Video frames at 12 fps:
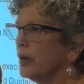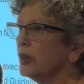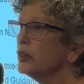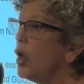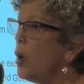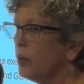
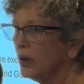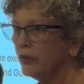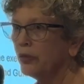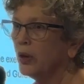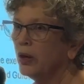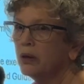to
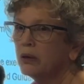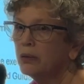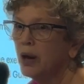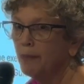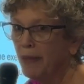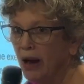lower the
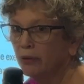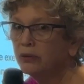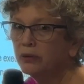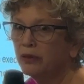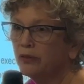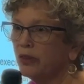
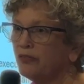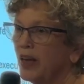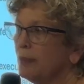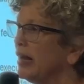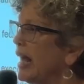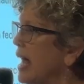amount that the
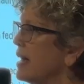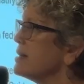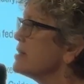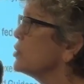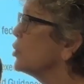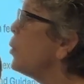family
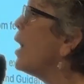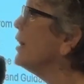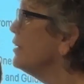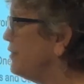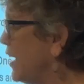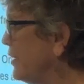has to
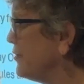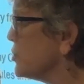qualify